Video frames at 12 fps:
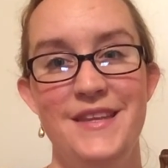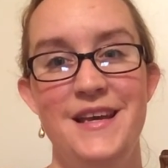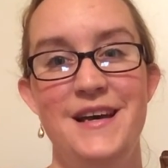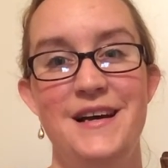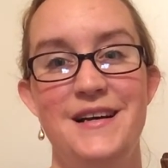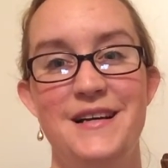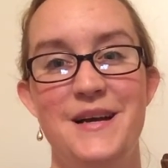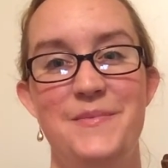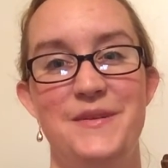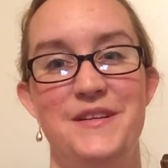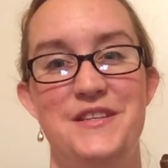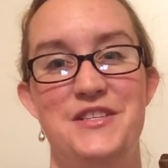A
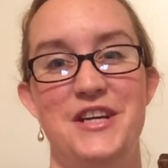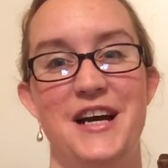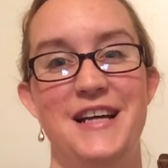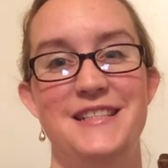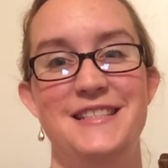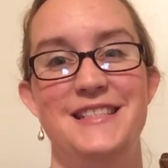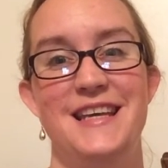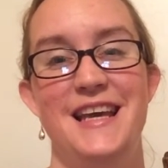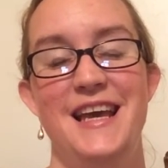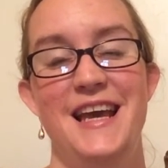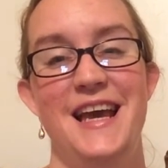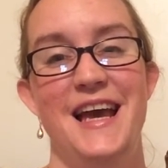couple of the shots,
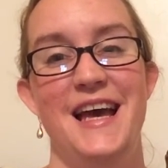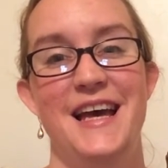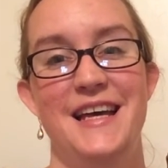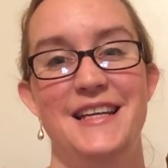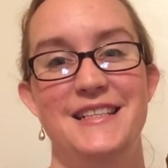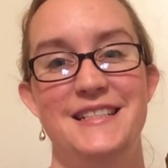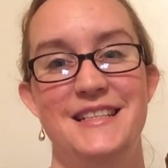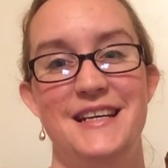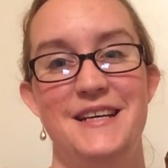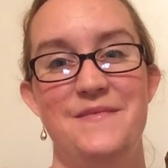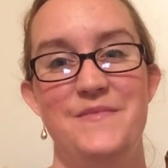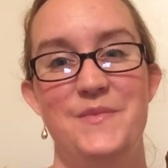and
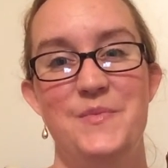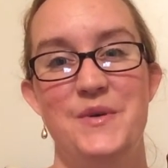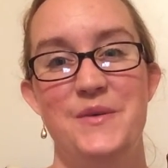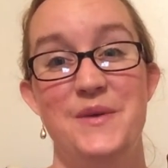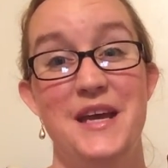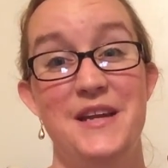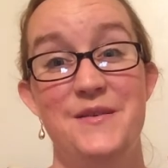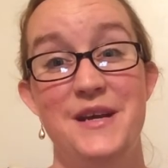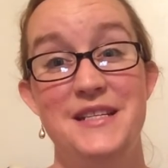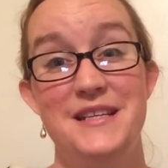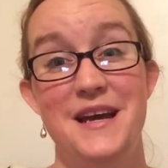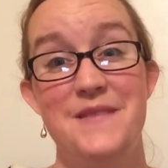we had a
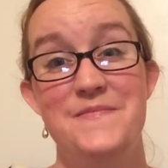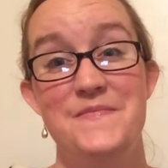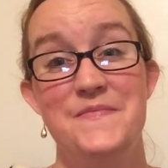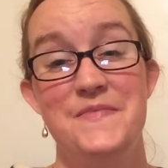great time.